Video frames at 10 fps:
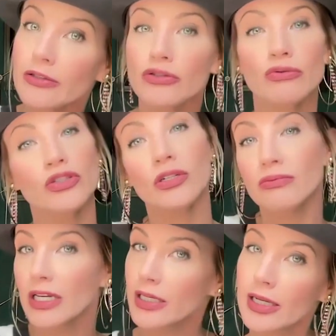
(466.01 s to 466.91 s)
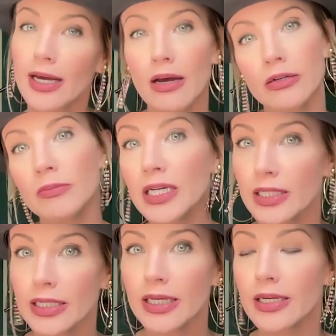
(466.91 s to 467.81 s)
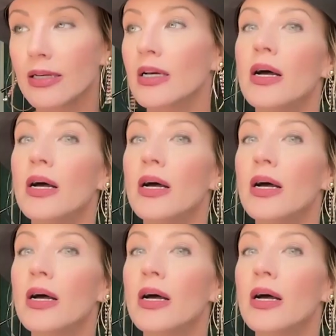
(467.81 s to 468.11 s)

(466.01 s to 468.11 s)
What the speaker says: You should have taken accountability.